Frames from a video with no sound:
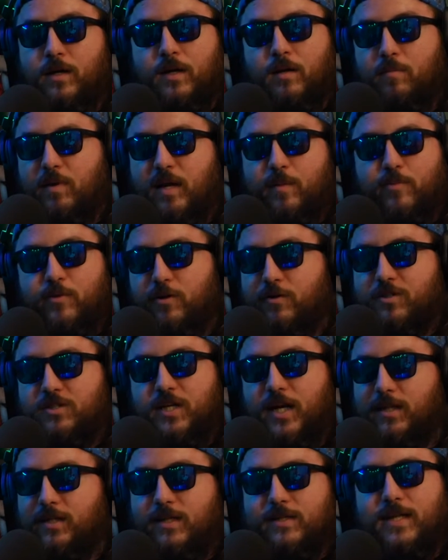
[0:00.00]
people are
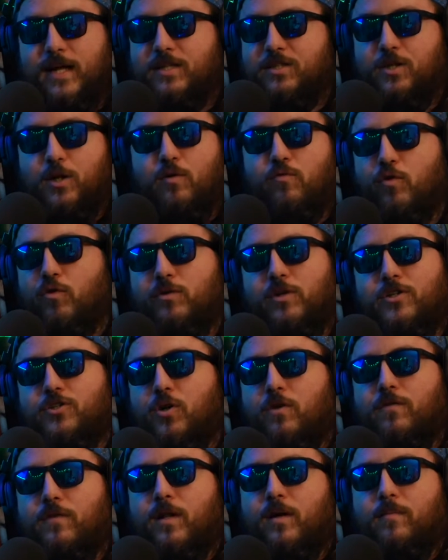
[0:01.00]
saying that that's going to ruin the
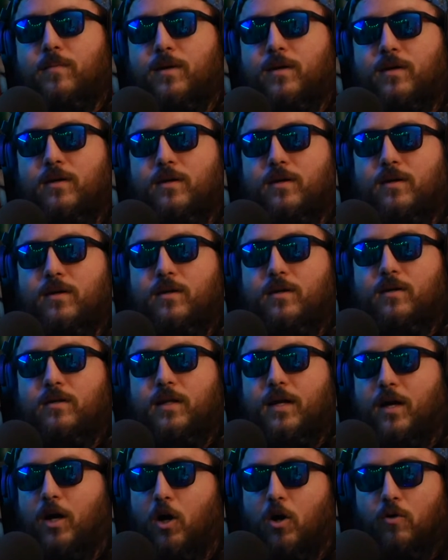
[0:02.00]
show for them.
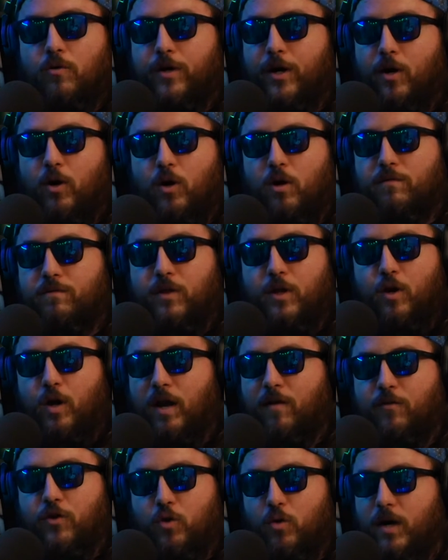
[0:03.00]
Like, oh no, if the
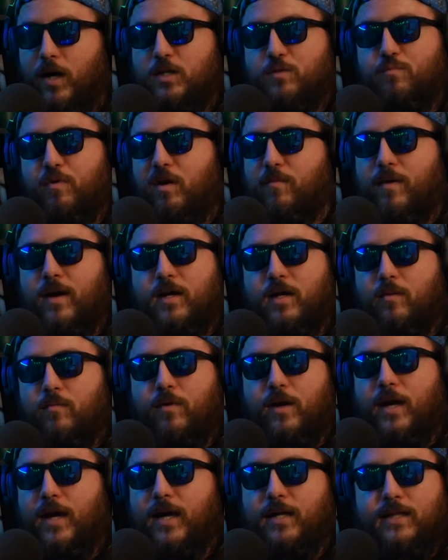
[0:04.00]
if you guys bring back number
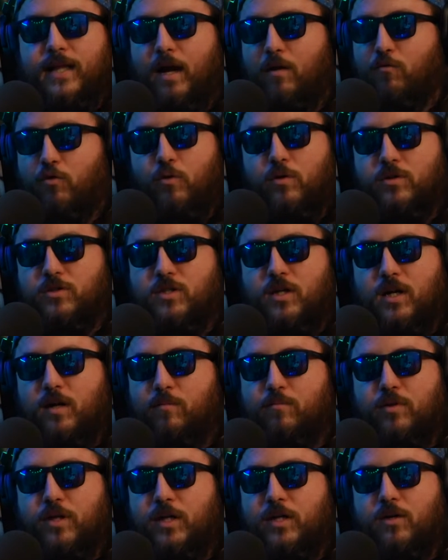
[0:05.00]
eight, that ruins the
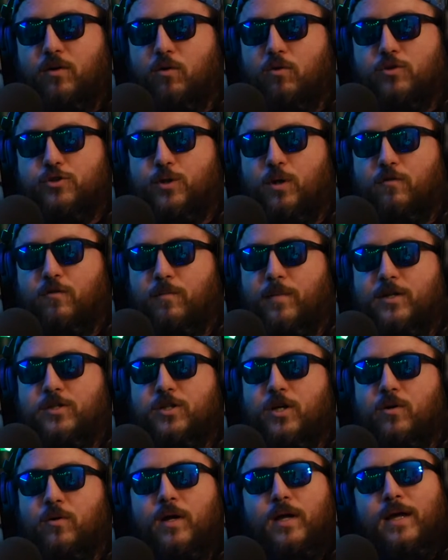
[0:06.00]
complete whole show for me.
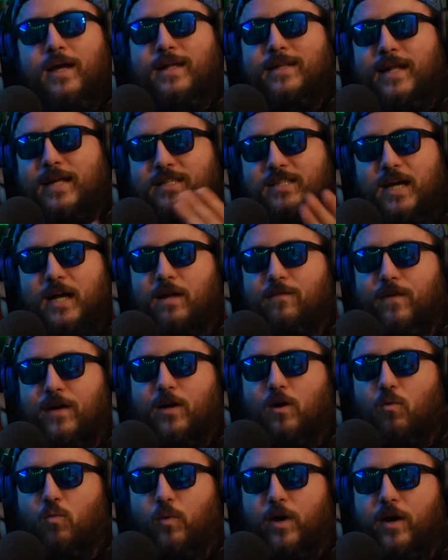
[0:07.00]
So that's kind of like
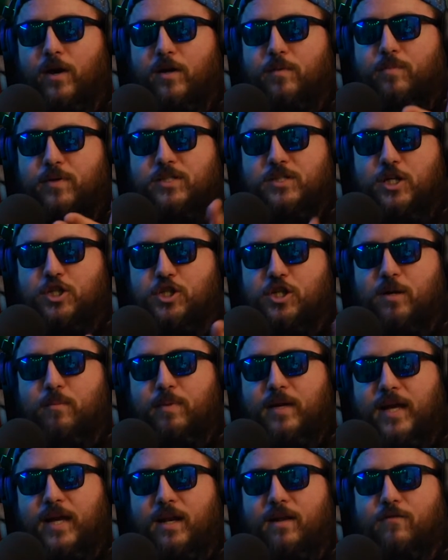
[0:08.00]
a weird position to
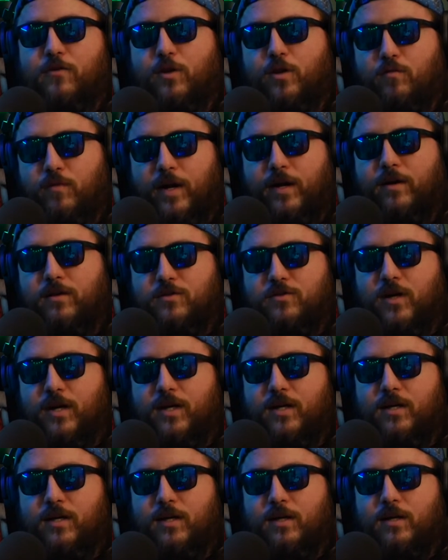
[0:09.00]
be in if you're the writers,
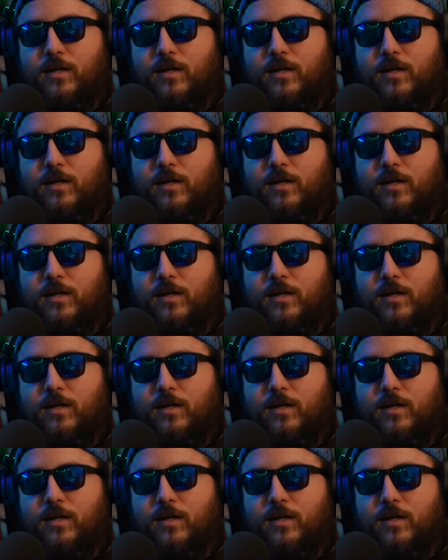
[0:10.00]
right?